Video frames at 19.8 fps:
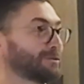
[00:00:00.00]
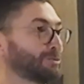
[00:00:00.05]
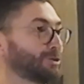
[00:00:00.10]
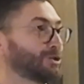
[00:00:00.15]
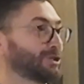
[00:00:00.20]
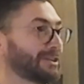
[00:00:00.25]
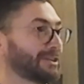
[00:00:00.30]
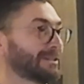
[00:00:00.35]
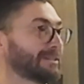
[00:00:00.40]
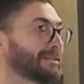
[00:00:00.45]

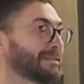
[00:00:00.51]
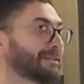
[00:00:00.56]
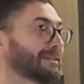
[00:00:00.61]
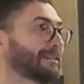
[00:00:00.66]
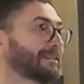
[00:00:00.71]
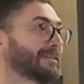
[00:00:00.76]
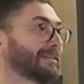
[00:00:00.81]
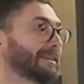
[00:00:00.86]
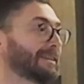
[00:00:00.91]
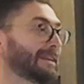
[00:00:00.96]
especially in
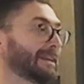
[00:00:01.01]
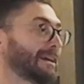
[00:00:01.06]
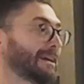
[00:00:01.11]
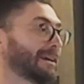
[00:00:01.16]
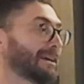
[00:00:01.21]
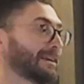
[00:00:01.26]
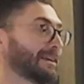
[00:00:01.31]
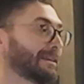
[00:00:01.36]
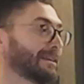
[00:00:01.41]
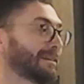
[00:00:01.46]

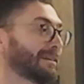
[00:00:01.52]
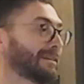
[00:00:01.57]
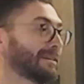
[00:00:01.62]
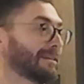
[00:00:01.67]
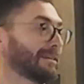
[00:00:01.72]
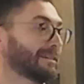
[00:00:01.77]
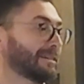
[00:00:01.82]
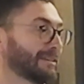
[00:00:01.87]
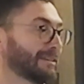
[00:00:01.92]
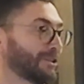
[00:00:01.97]

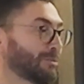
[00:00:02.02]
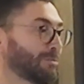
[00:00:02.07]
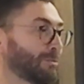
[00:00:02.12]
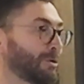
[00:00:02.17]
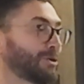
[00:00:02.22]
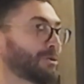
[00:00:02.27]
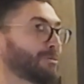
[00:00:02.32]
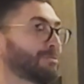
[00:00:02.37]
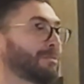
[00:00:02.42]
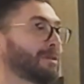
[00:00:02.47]

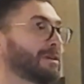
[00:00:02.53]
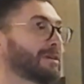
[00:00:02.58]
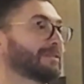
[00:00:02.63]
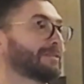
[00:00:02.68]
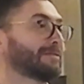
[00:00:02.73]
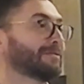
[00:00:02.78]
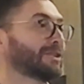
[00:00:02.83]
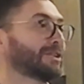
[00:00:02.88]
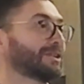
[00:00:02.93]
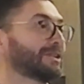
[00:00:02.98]
the bottom
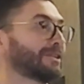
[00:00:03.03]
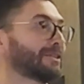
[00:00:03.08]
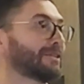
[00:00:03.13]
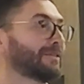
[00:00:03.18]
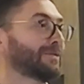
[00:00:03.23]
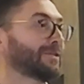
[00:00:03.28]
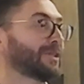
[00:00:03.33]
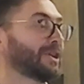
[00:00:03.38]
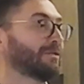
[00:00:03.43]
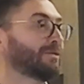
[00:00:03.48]
part of
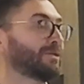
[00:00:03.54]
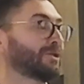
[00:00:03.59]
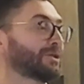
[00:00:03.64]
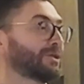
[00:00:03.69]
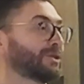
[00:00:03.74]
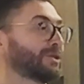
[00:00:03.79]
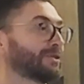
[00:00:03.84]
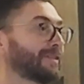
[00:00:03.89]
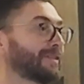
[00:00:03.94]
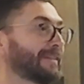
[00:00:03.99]

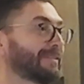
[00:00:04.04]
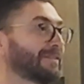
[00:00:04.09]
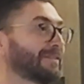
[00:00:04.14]
the curve.